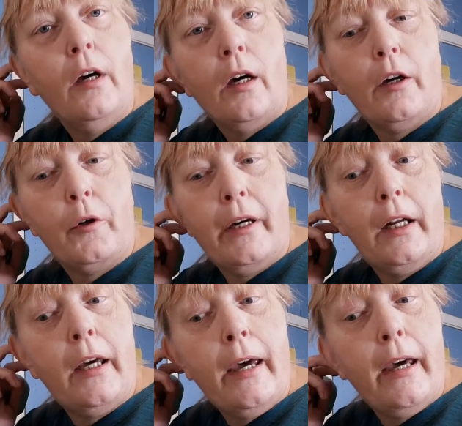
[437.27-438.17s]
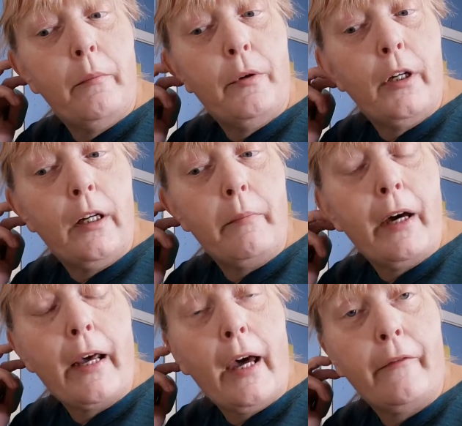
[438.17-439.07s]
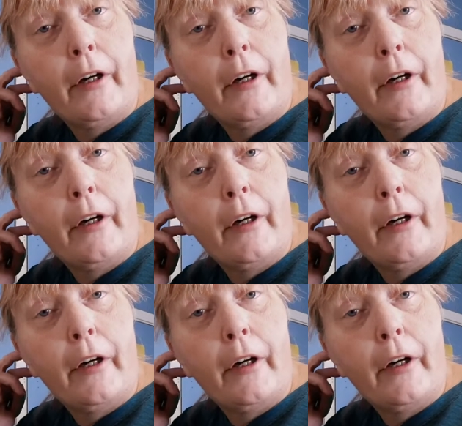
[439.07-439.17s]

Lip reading: go ahead and put in about a half a